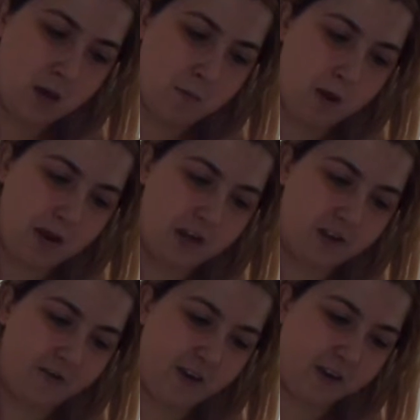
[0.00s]
But I need
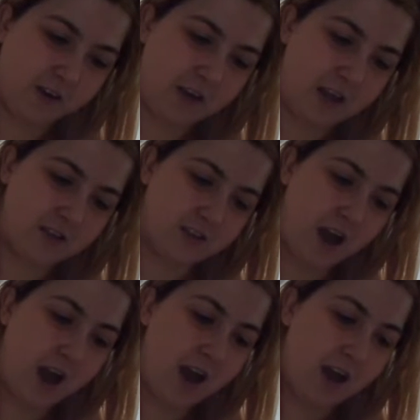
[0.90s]
to find a nice
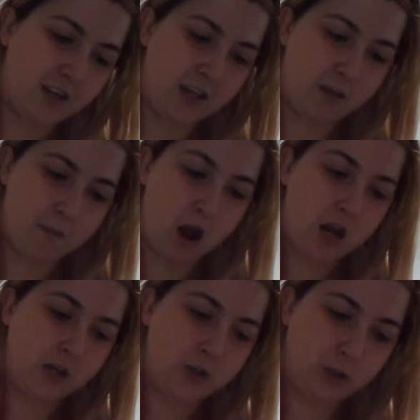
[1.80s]
guy to get
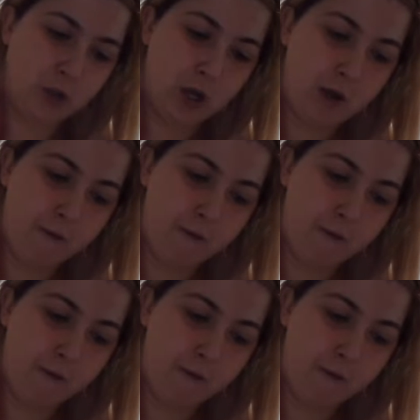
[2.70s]
married to.